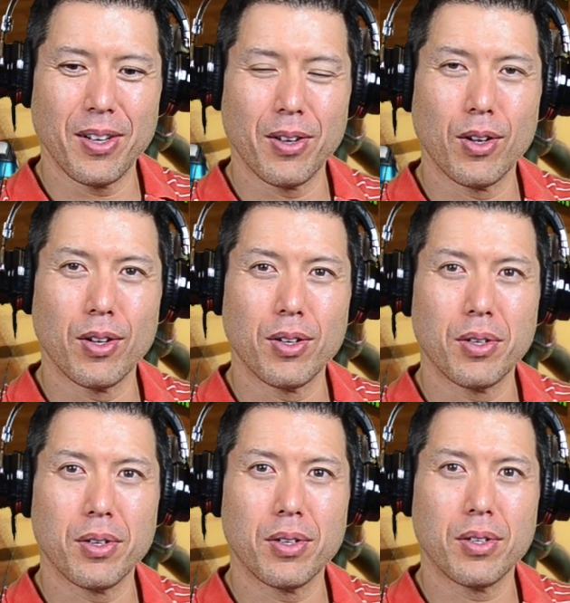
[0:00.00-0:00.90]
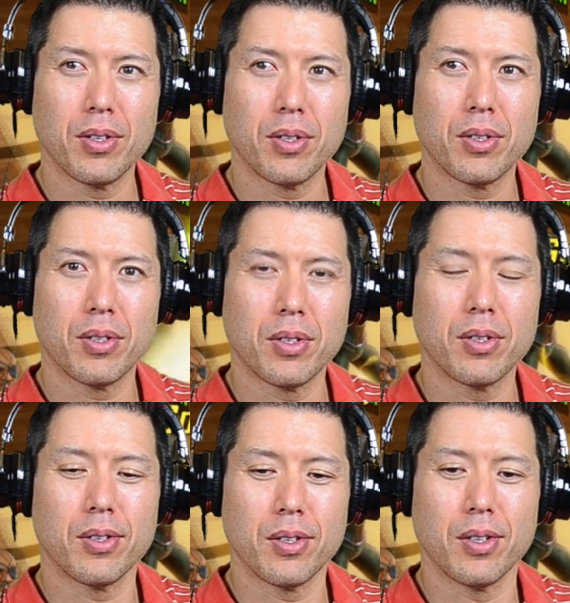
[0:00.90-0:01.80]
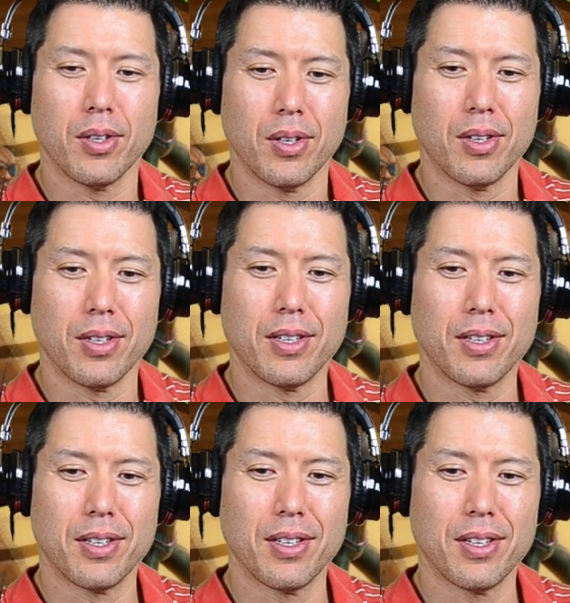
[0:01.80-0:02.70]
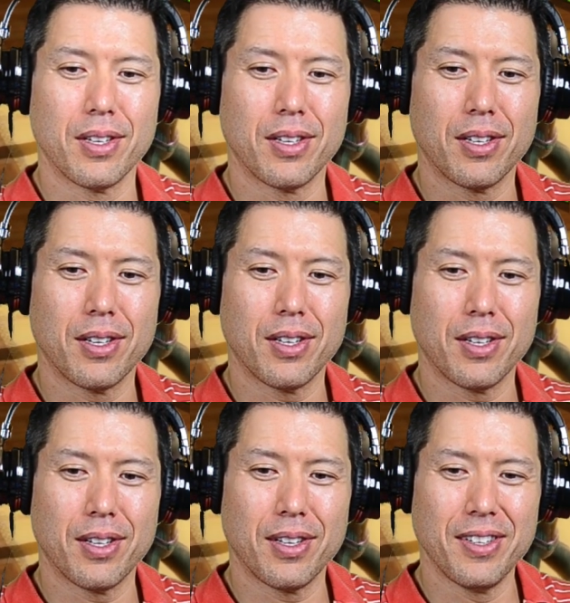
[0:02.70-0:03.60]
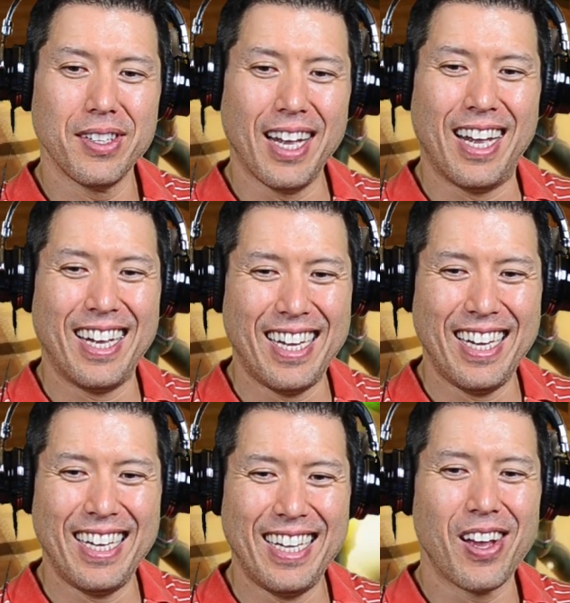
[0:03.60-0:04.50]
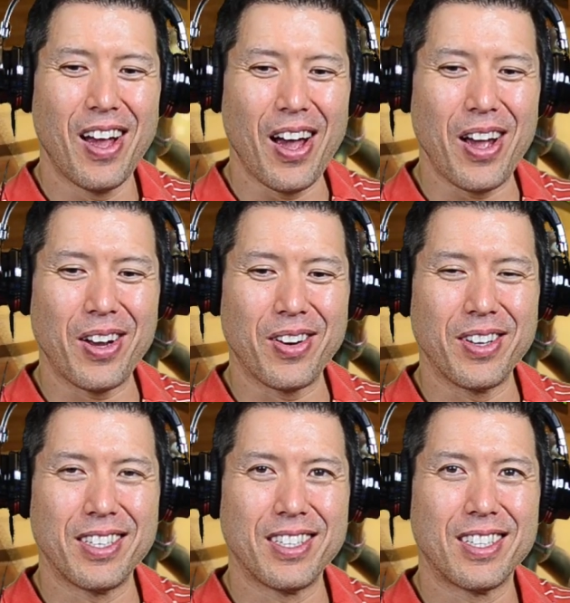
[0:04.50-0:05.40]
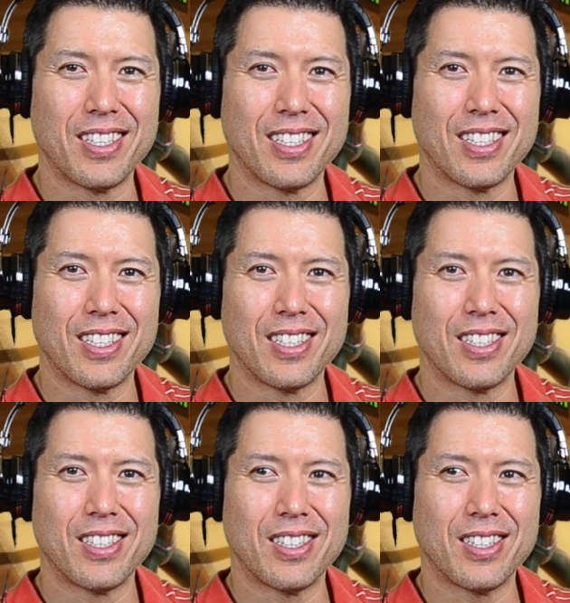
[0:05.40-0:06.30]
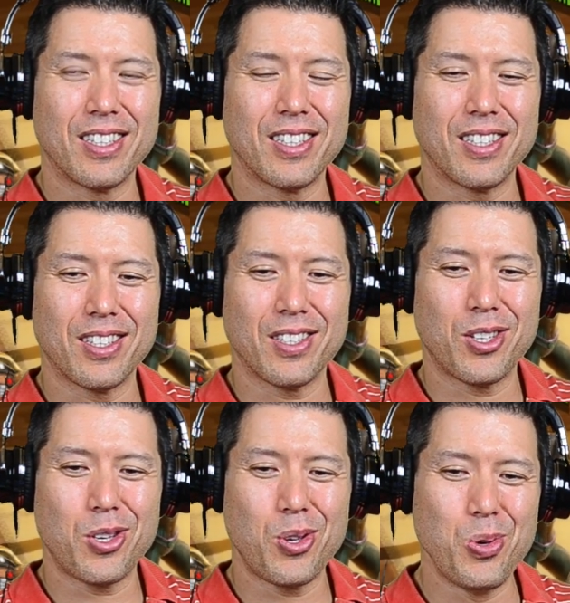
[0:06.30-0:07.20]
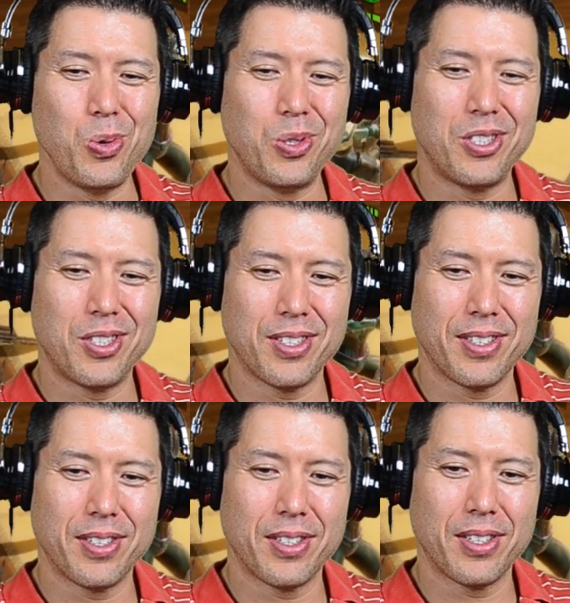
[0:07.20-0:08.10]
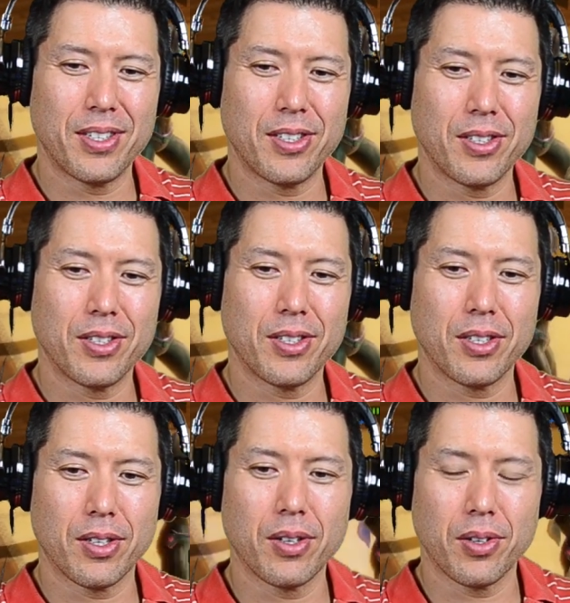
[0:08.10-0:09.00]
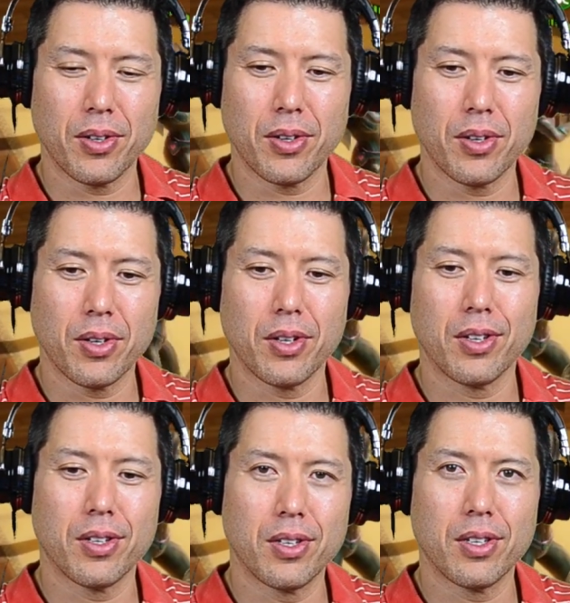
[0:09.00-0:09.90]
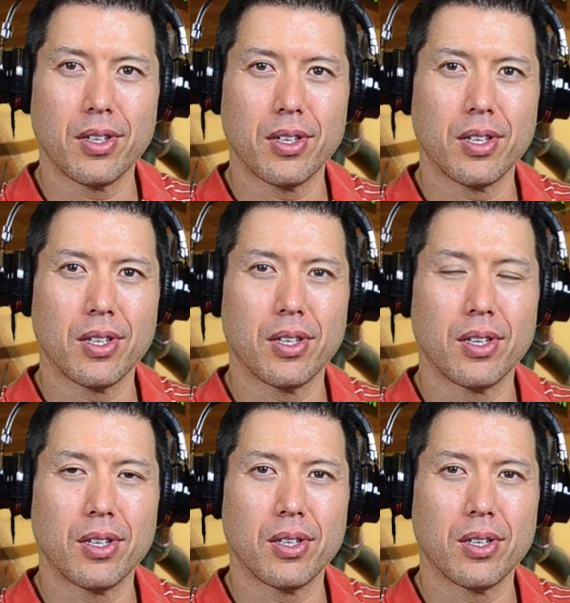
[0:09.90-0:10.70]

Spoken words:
when it showed up today, but one item, like, come on. ABCs are a huge bottleneck. Now, they've noticed that, and they've started easing up on them, like they put them in the new milestones and stuff, so we're